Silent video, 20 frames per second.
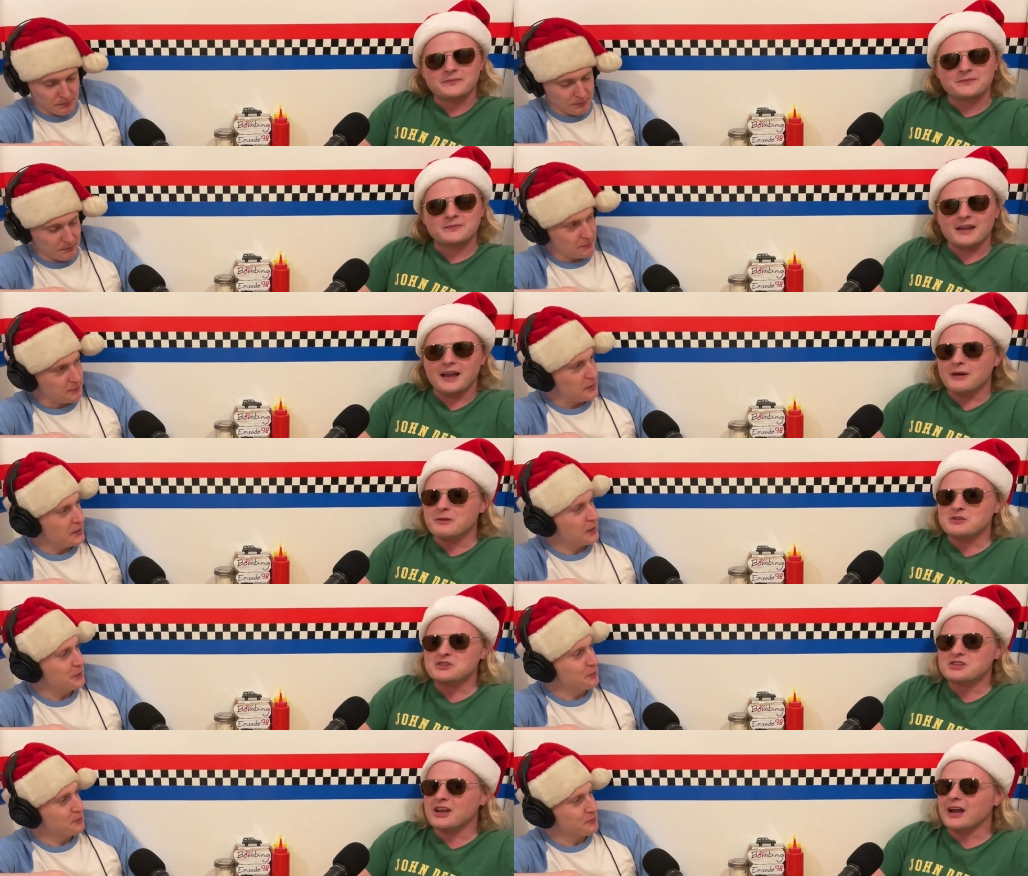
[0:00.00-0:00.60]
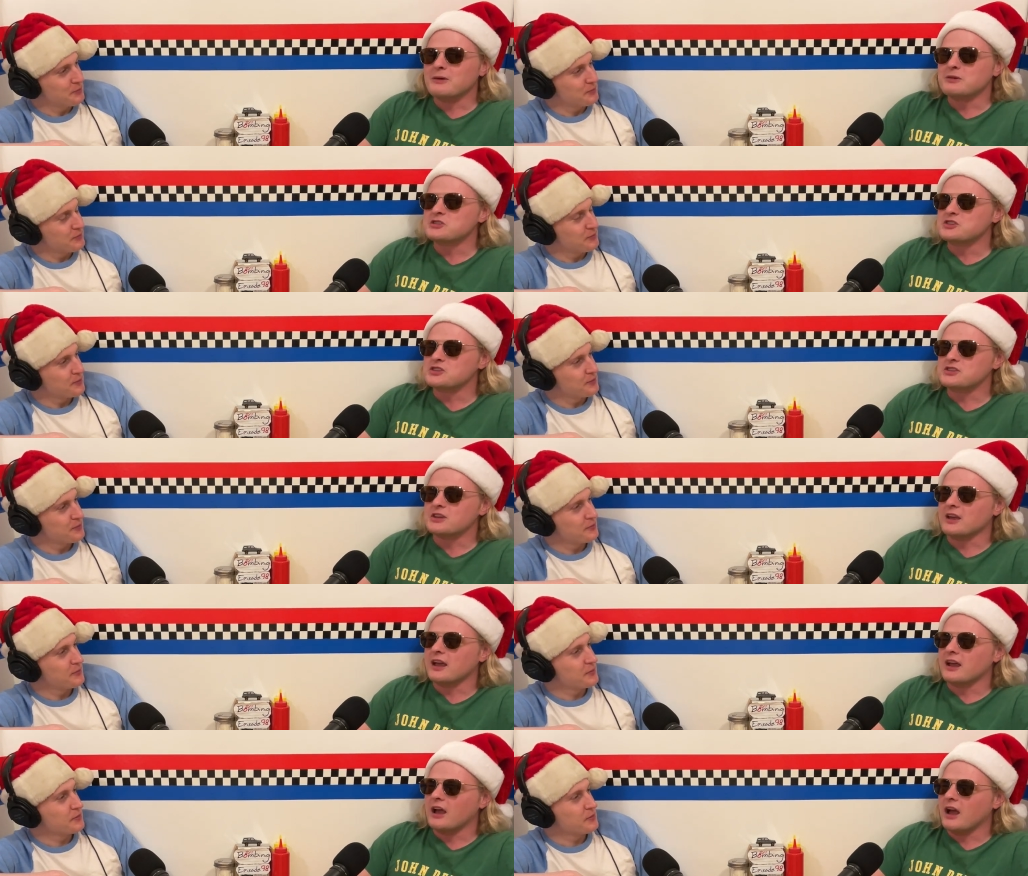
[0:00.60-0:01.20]
Speaker 1: I was, yep. I was just
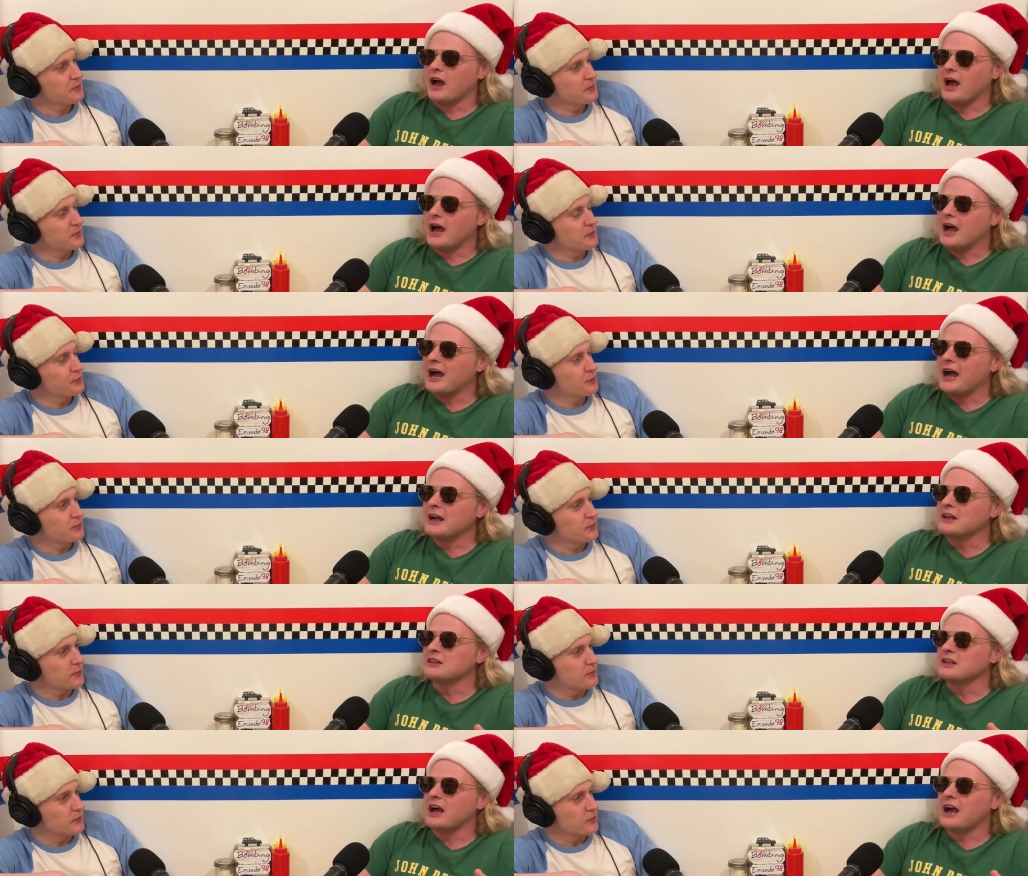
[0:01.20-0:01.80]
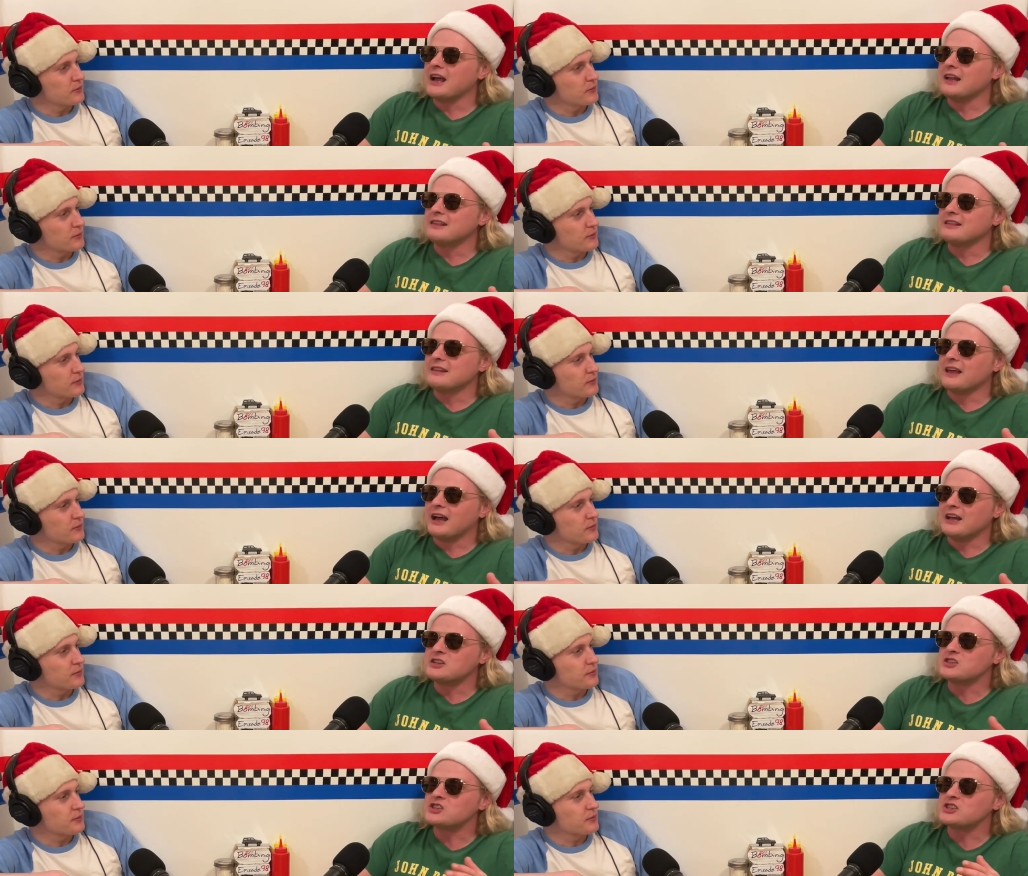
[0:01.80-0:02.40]
like, I,
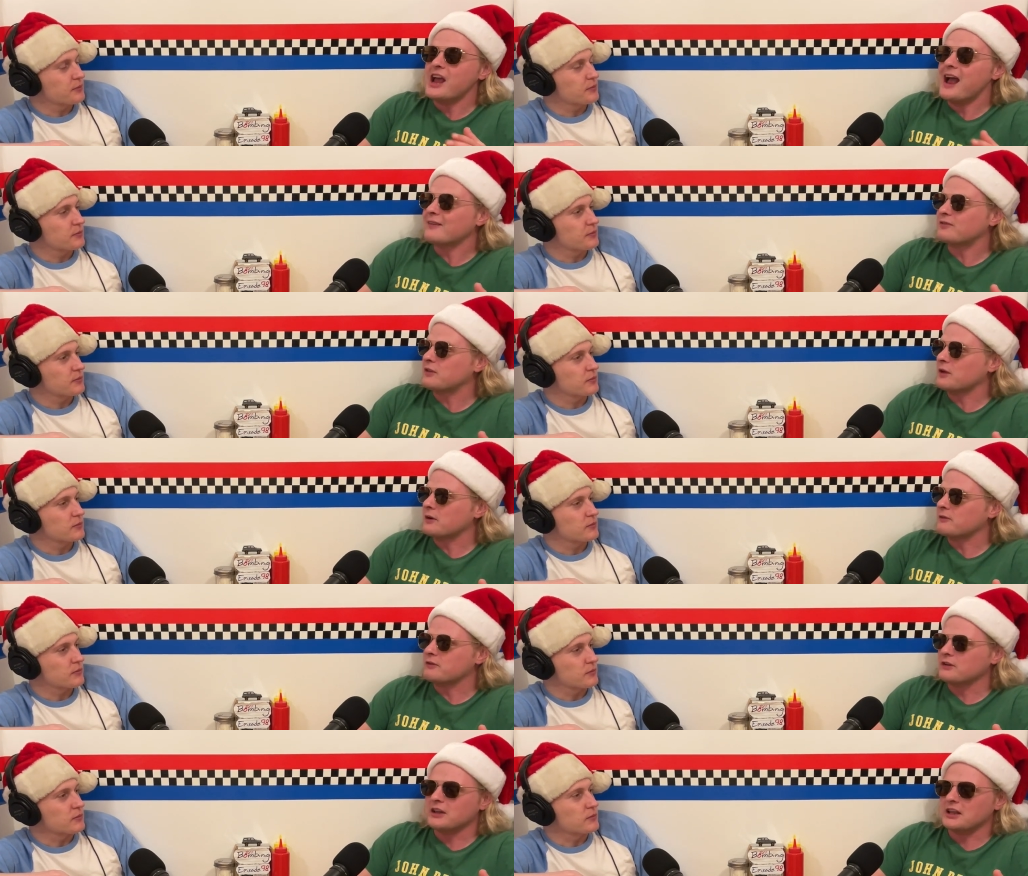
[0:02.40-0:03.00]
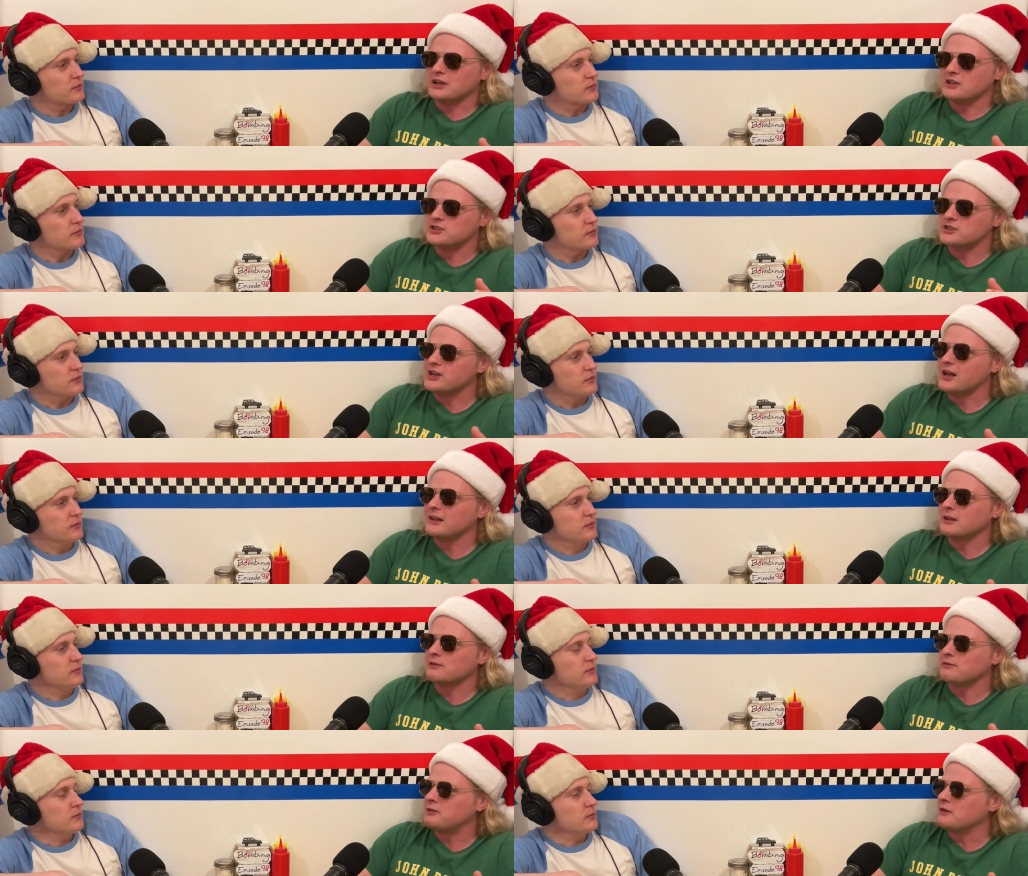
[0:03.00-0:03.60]
I, I sat there for like a
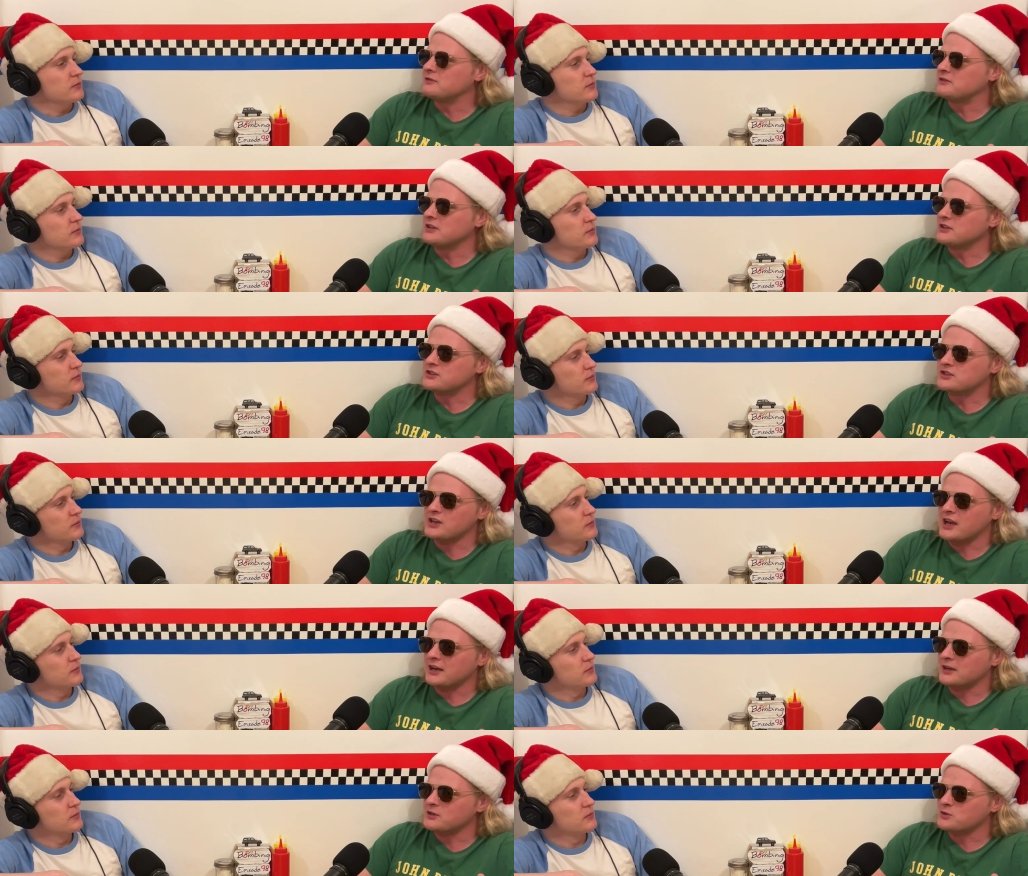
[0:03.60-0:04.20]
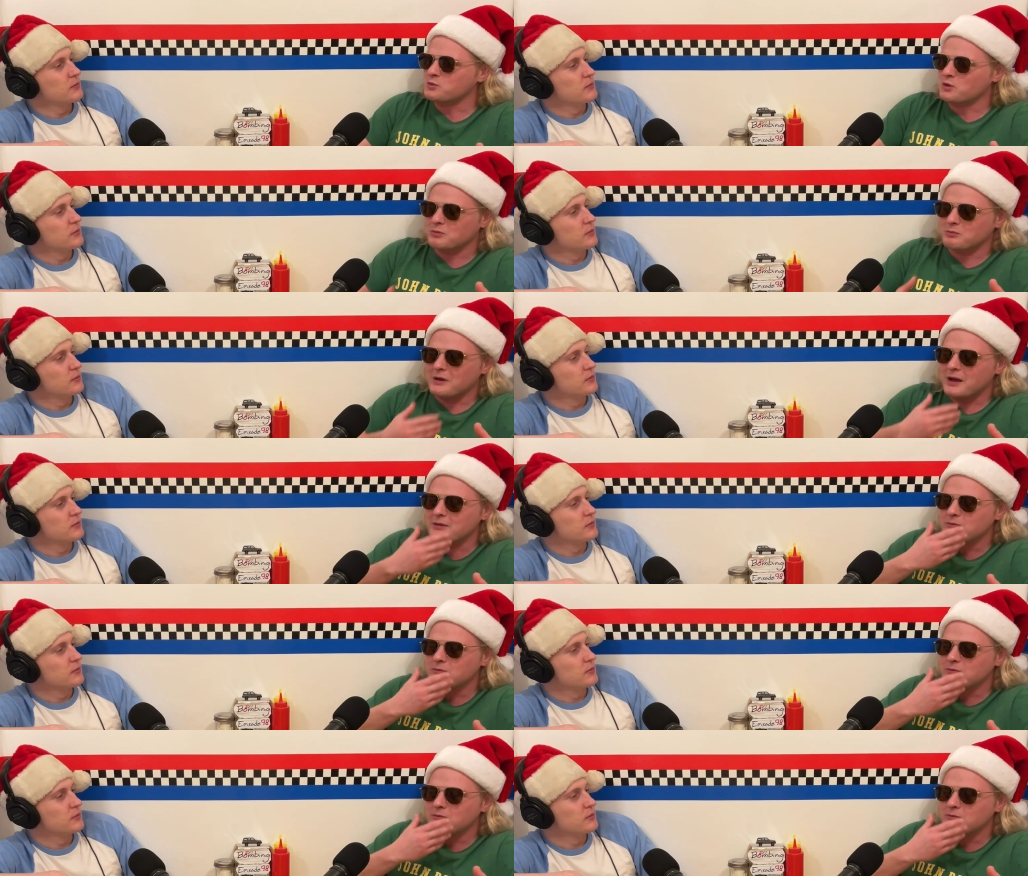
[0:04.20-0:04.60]
solid 15 seconds with my